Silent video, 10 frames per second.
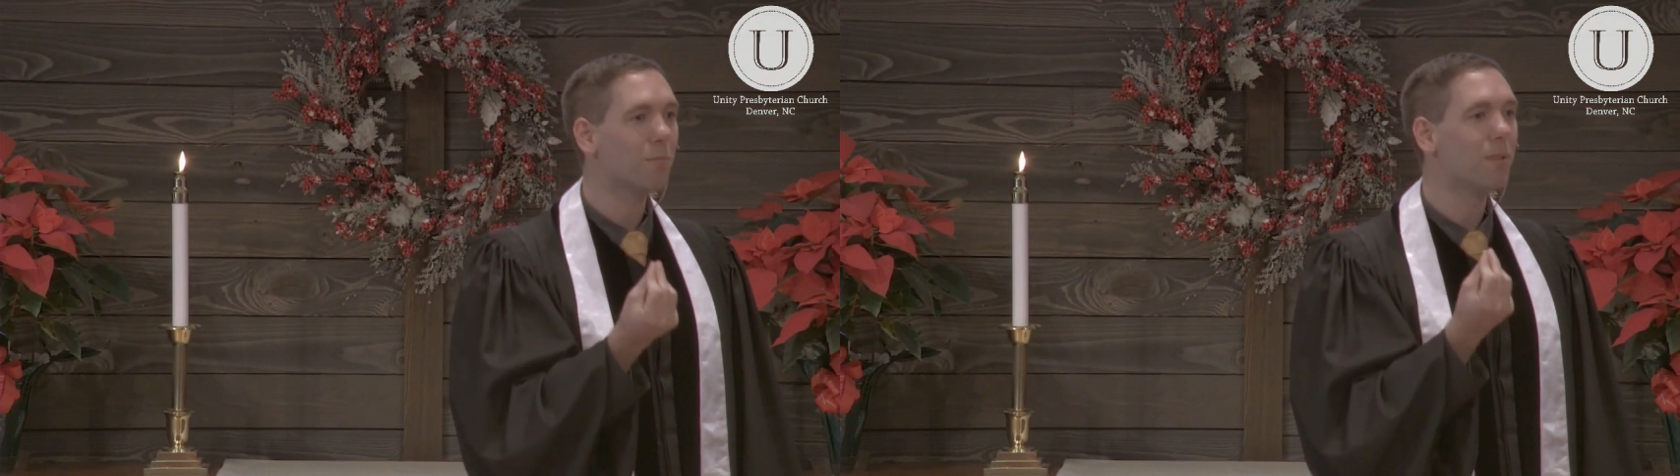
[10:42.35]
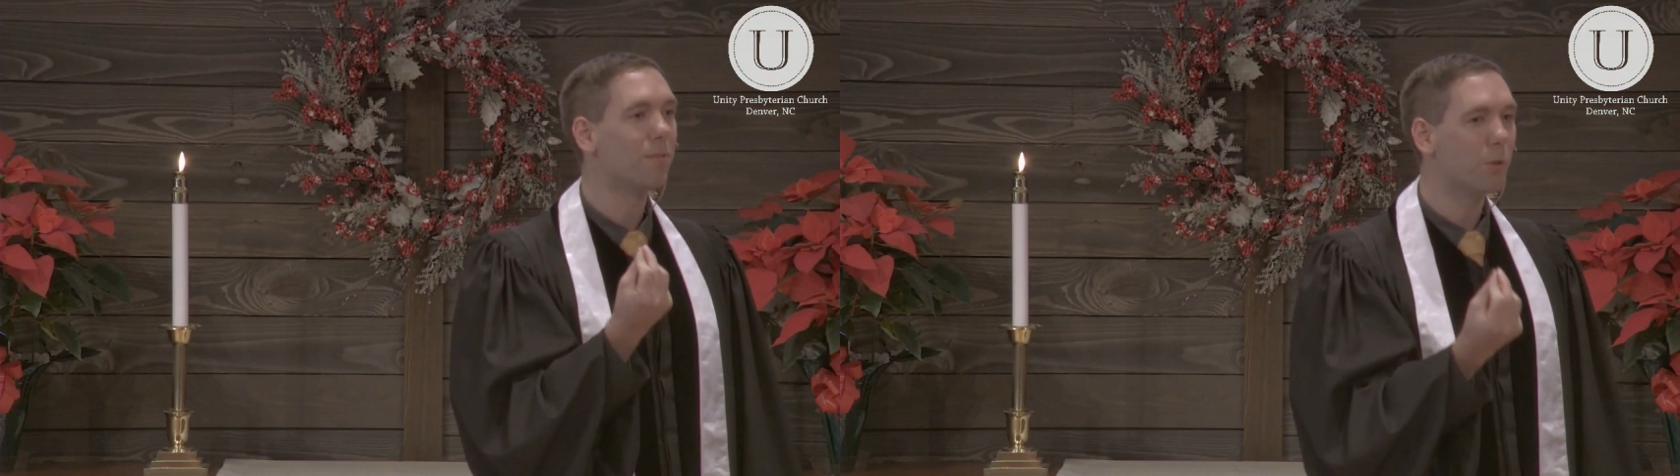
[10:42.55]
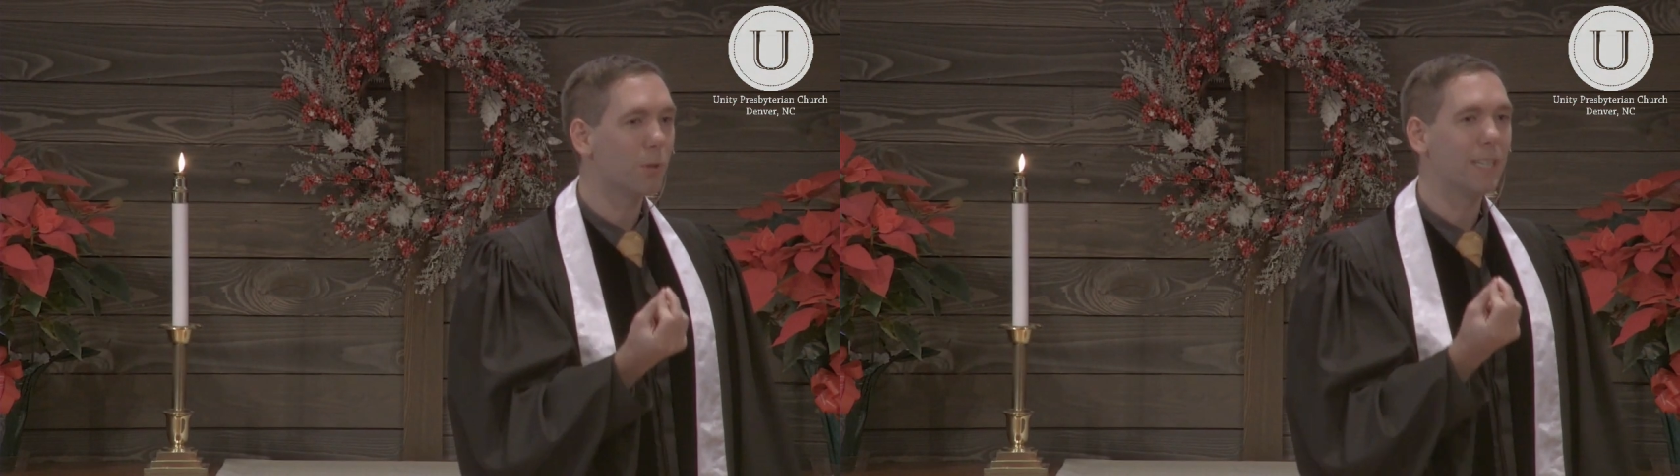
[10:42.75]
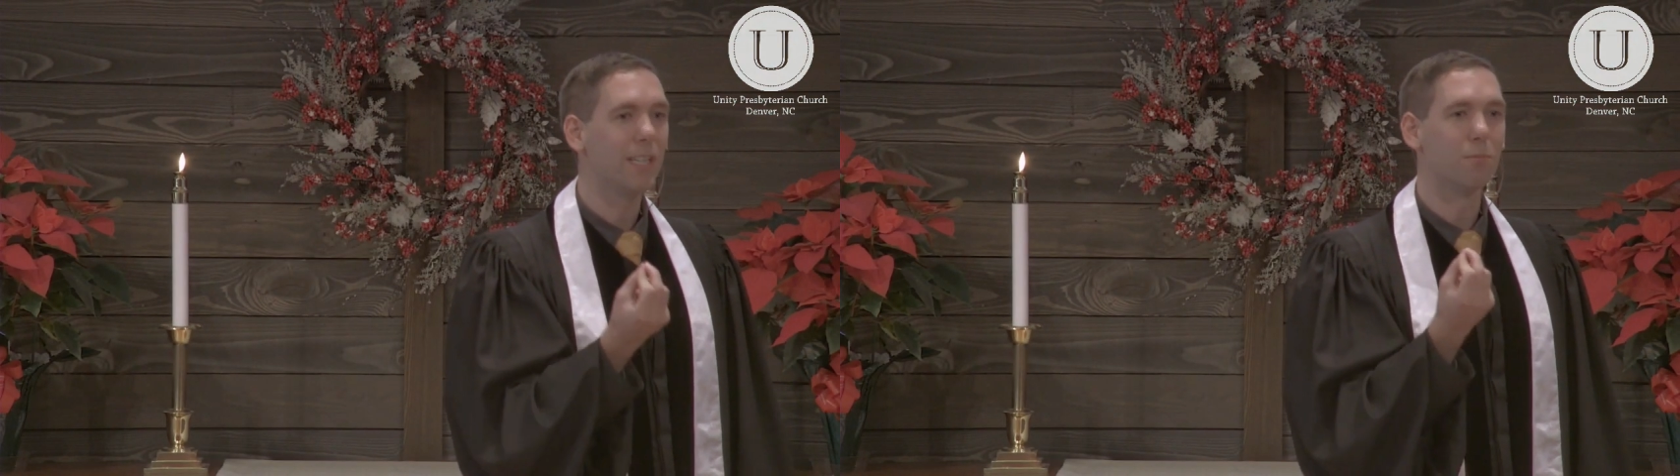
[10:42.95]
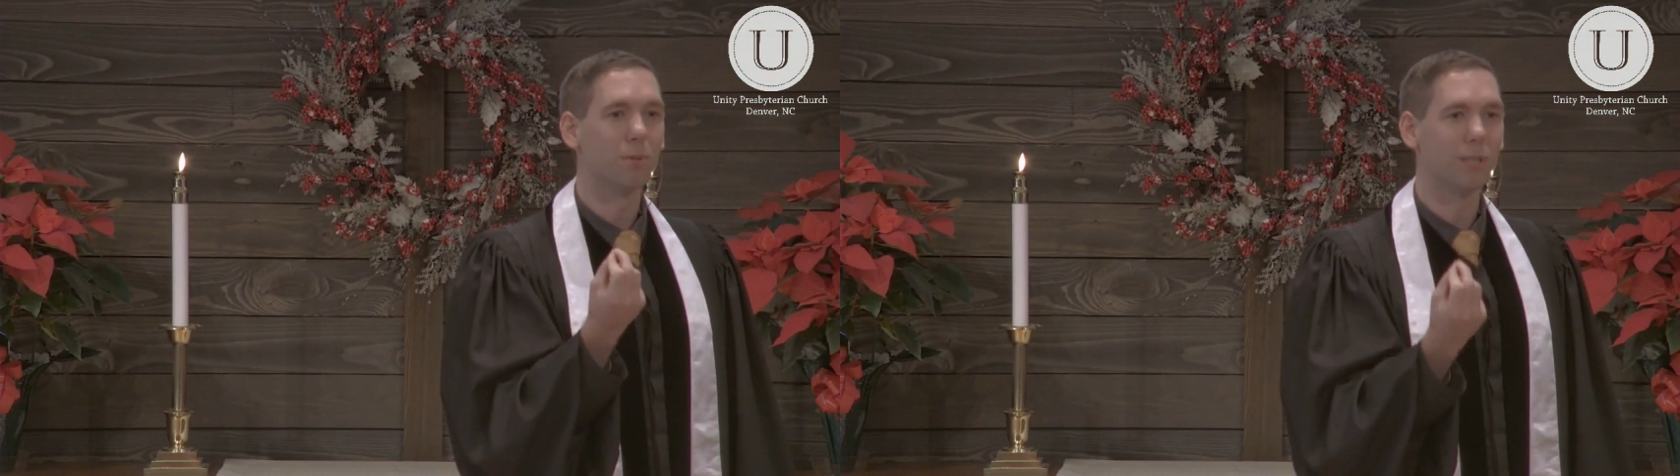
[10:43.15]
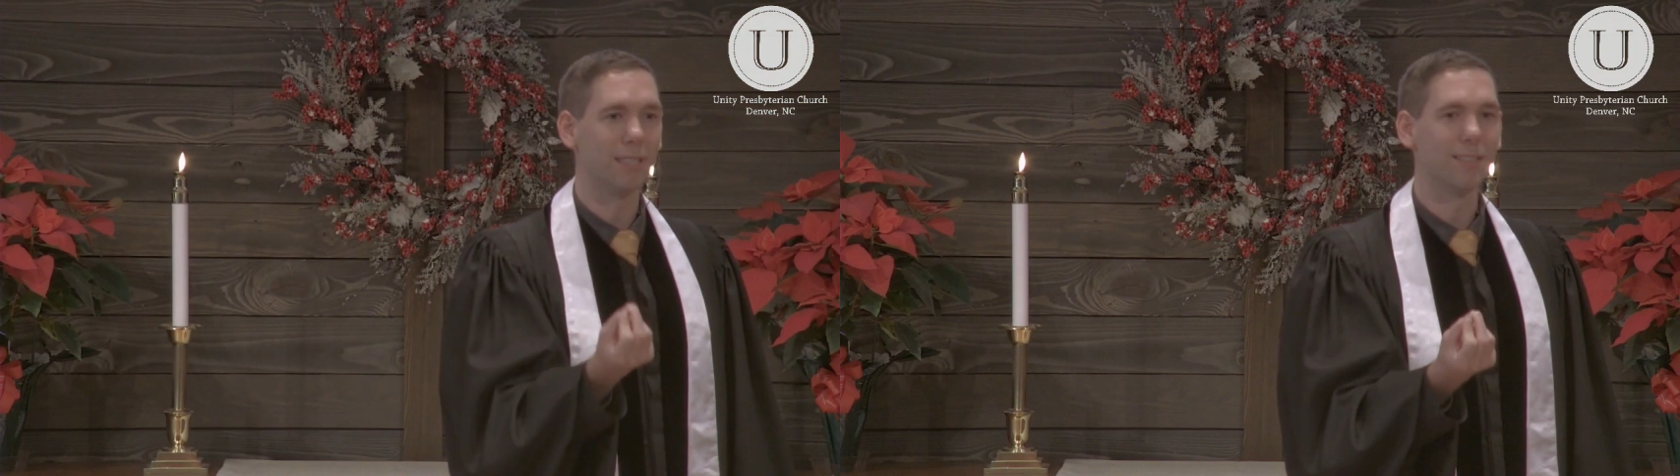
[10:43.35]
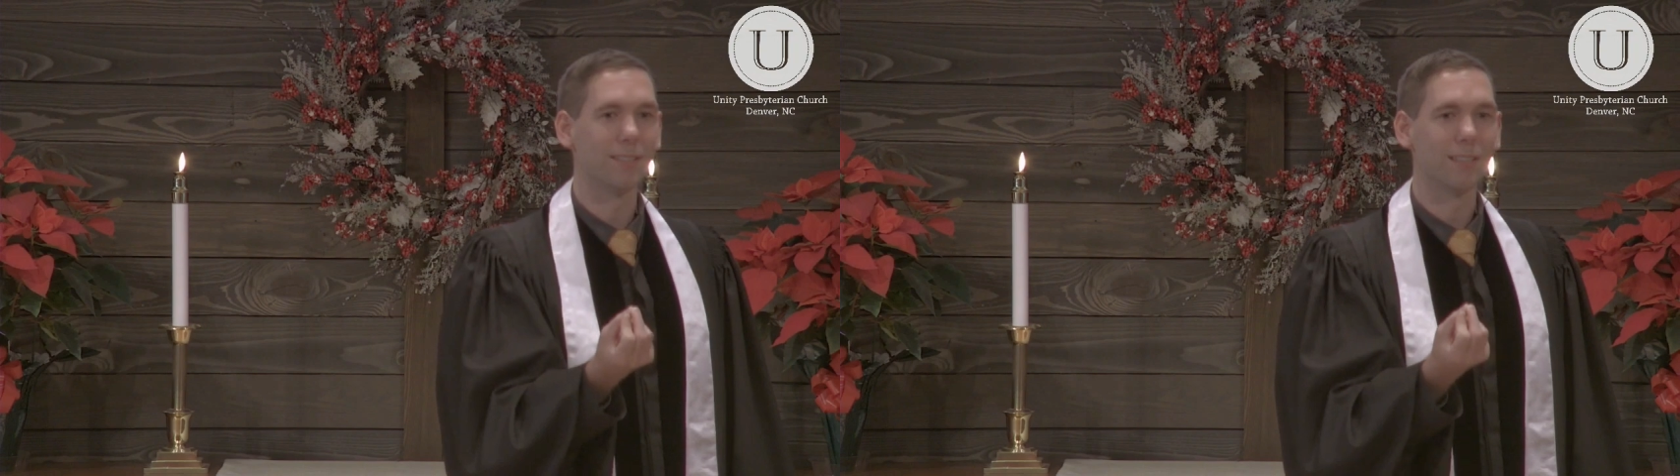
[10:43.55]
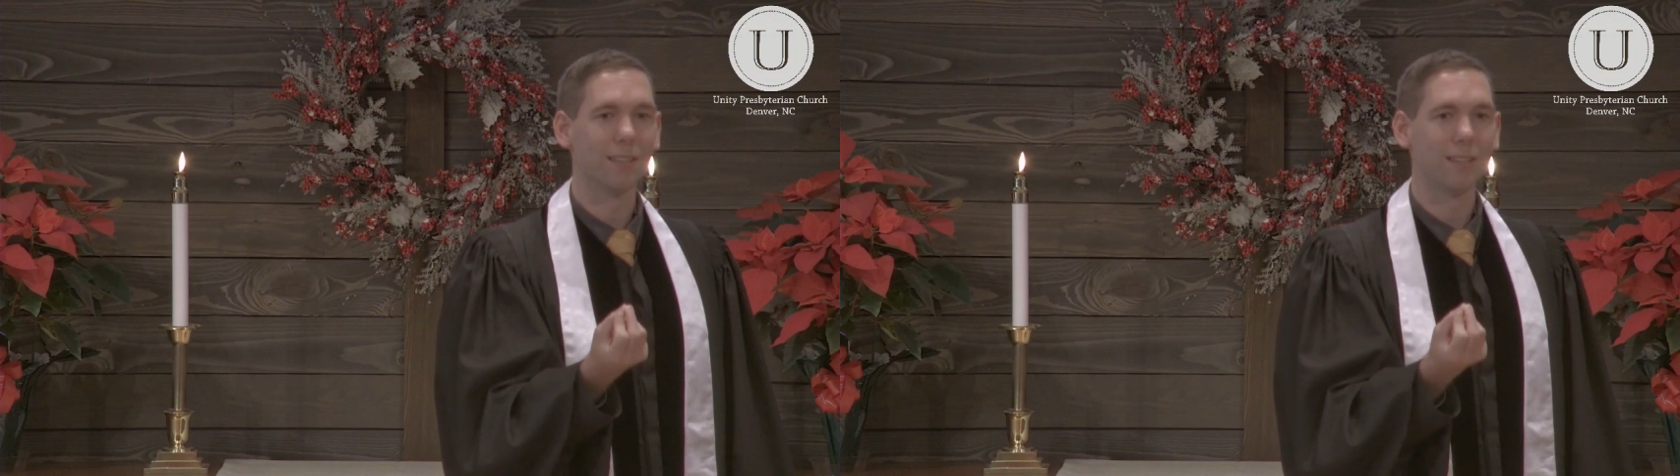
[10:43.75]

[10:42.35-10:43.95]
be fully complete.